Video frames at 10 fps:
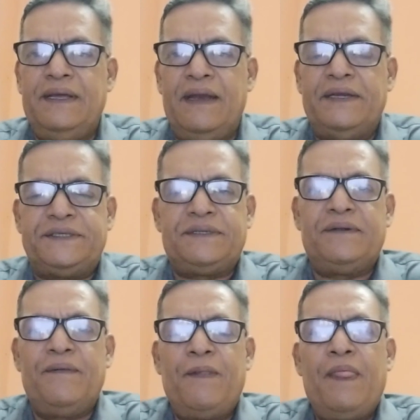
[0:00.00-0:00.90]
English.
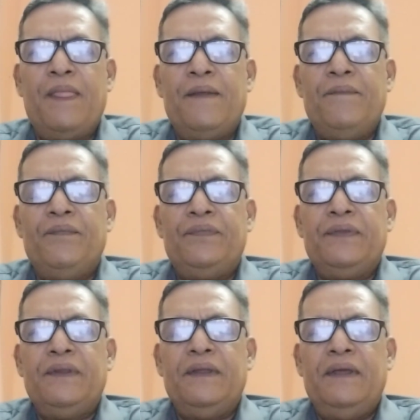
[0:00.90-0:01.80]

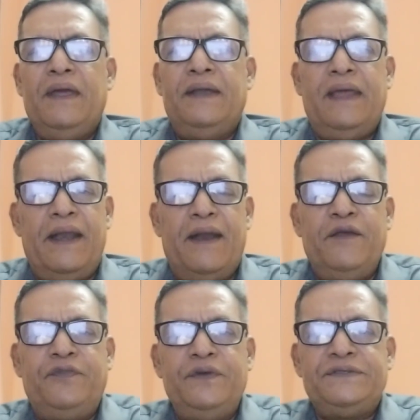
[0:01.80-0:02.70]
And there are
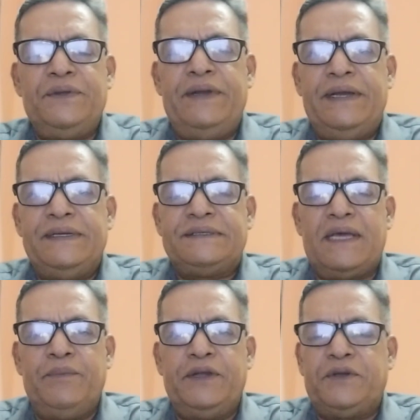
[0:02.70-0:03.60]
a few students
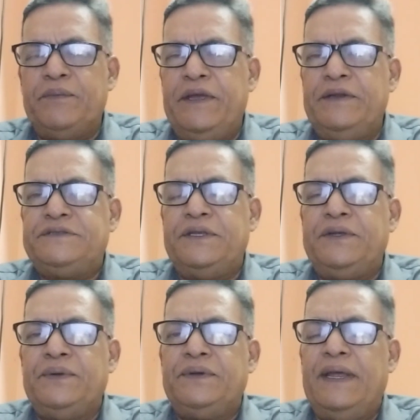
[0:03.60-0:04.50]
coming to my
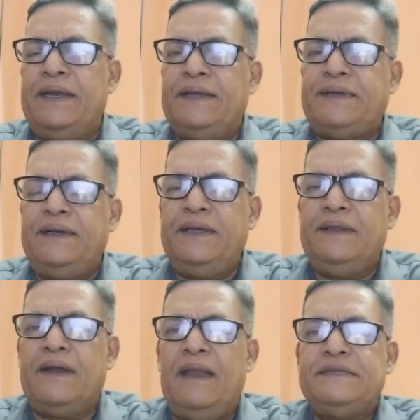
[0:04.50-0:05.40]
institute and
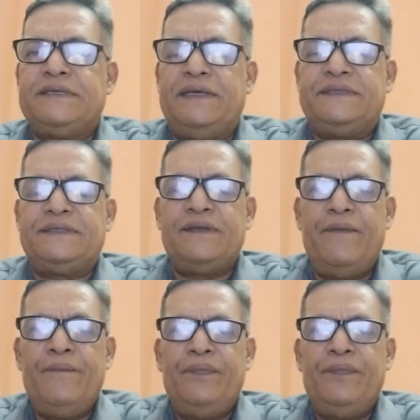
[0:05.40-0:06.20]
attending the classes.